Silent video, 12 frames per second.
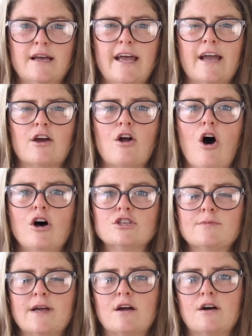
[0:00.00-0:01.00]
It could also
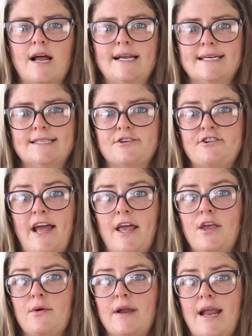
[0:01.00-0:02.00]
be a good idea to create
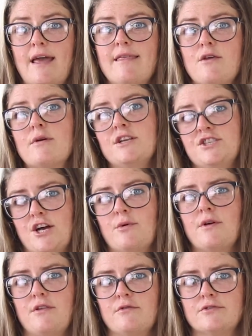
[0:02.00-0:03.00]
Q&A that you can share
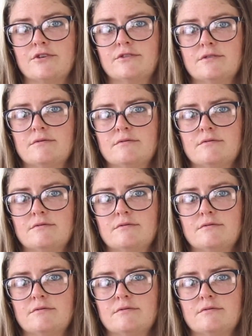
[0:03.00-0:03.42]
with users.